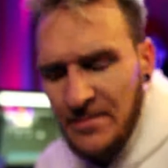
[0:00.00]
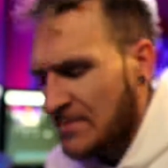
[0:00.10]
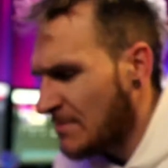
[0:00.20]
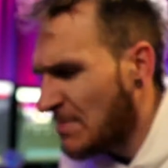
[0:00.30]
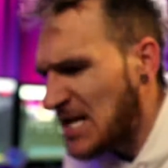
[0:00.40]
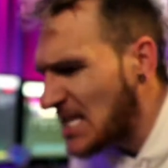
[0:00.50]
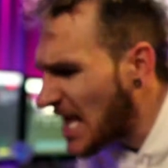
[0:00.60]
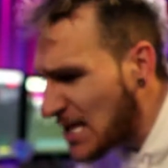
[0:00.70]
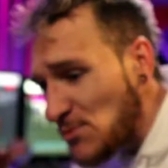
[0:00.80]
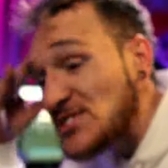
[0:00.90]
Man, like
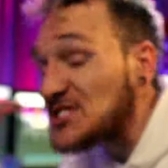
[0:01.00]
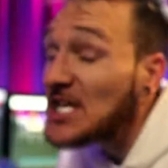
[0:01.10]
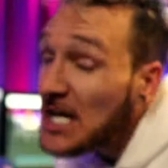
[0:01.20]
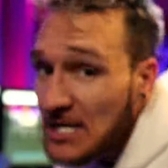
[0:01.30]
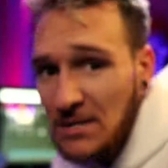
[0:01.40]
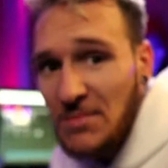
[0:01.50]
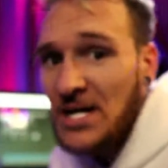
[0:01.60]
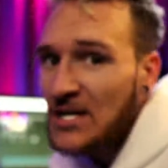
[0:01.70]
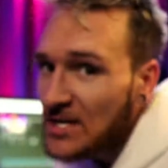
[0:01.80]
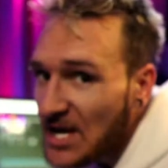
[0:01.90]
it was sickening, man, the
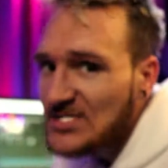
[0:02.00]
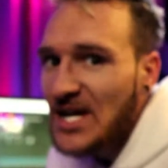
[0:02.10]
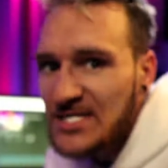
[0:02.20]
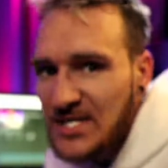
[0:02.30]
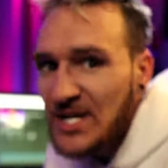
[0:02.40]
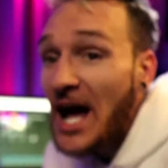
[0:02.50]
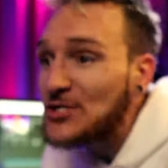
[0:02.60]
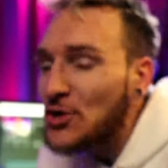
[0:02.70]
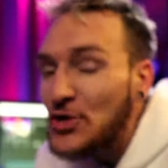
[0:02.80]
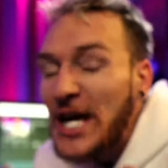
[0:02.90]
things I did. I
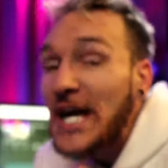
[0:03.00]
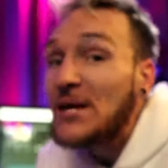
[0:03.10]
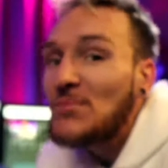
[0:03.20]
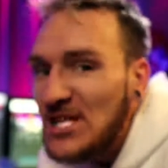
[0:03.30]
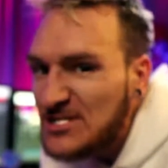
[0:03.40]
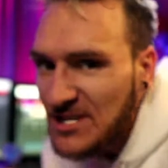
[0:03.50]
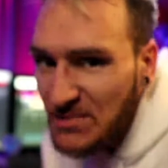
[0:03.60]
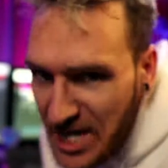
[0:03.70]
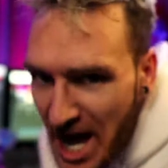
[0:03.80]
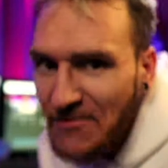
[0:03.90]
turned to animalistic
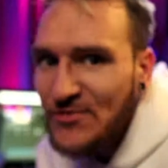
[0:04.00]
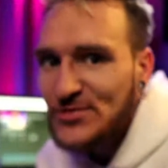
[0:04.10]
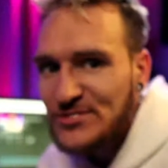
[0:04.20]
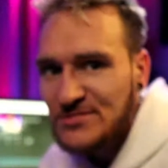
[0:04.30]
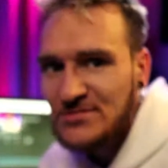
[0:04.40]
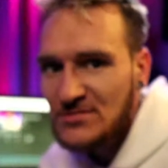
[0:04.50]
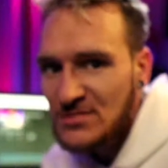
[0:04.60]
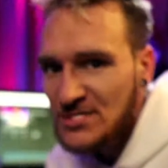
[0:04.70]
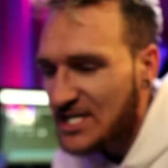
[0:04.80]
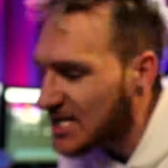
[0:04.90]
behaviors
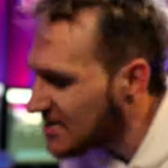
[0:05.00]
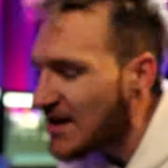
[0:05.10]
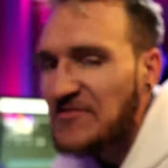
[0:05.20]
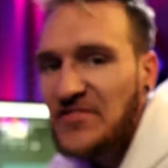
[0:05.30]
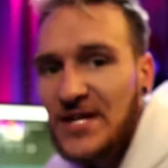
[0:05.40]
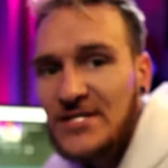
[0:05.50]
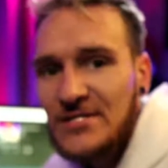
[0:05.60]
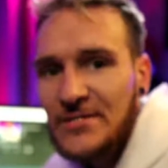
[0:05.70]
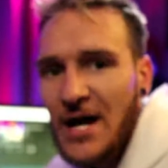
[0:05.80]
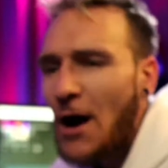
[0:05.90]
to get that fix.
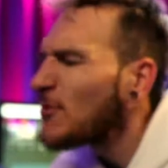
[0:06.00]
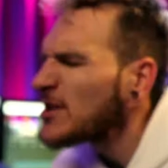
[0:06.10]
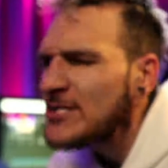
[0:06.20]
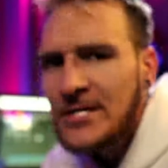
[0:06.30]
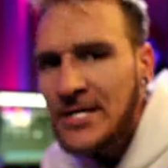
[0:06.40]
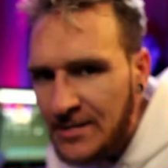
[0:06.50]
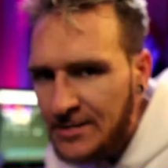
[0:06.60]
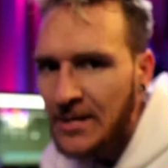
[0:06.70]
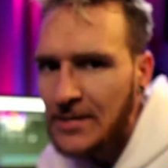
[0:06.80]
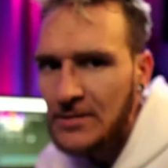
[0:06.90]
I would have done
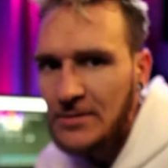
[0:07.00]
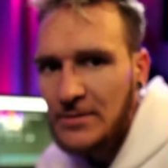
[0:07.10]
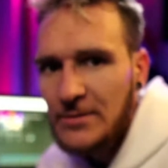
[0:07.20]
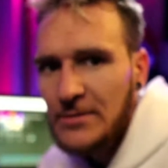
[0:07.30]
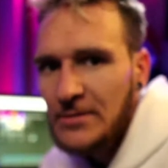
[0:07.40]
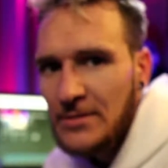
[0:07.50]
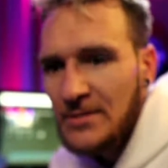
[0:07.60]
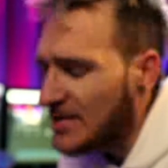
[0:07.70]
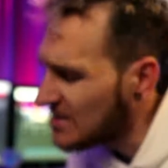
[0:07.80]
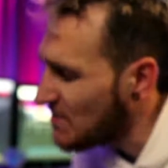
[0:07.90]
anything.
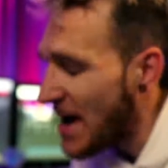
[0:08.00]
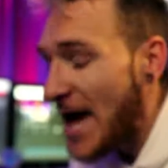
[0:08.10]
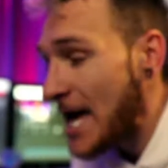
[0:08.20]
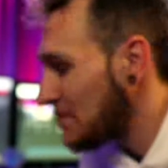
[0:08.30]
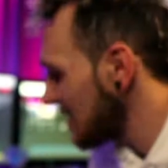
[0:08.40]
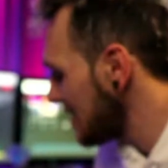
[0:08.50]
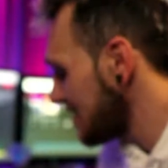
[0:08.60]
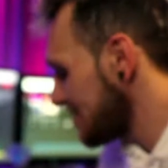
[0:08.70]
It's bad, man.